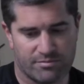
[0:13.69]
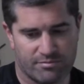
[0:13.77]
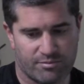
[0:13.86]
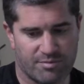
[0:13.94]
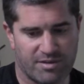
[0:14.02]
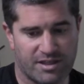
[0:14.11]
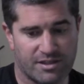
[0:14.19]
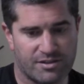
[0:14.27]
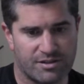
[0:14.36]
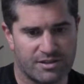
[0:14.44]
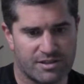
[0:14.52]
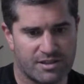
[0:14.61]
my main
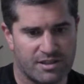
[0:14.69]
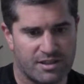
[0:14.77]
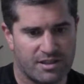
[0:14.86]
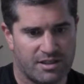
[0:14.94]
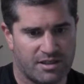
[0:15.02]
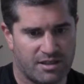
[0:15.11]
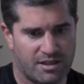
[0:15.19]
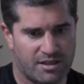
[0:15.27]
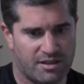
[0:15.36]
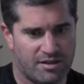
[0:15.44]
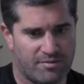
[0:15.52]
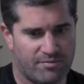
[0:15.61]
interest
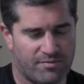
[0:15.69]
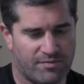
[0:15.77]
um,